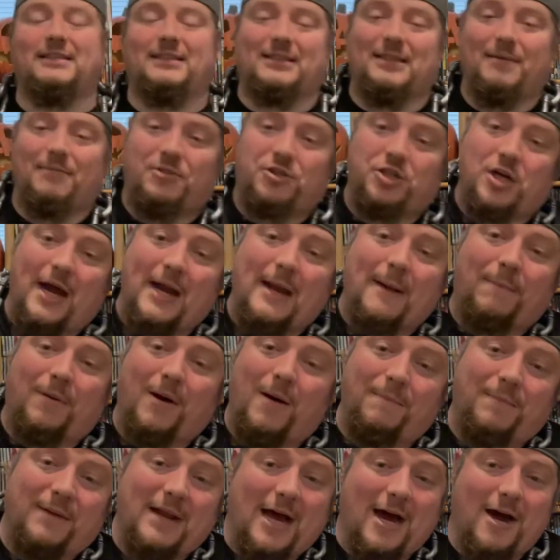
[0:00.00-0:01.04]
I'm trying to
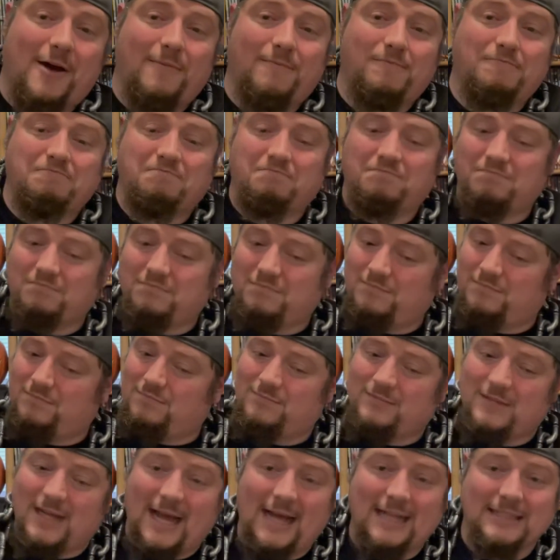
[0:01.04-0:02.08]
pump it out
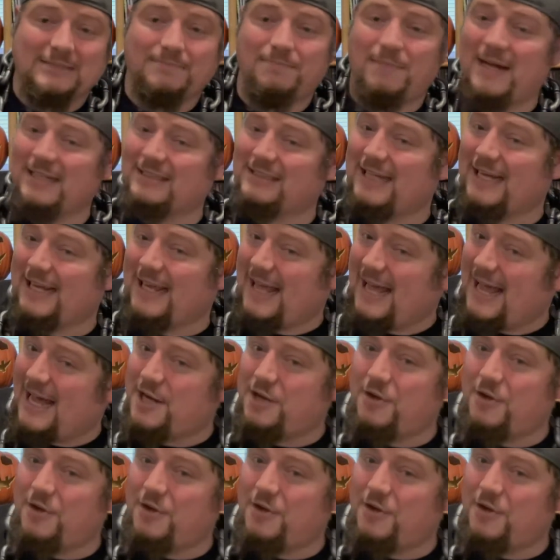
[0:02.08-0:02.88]
as best I can,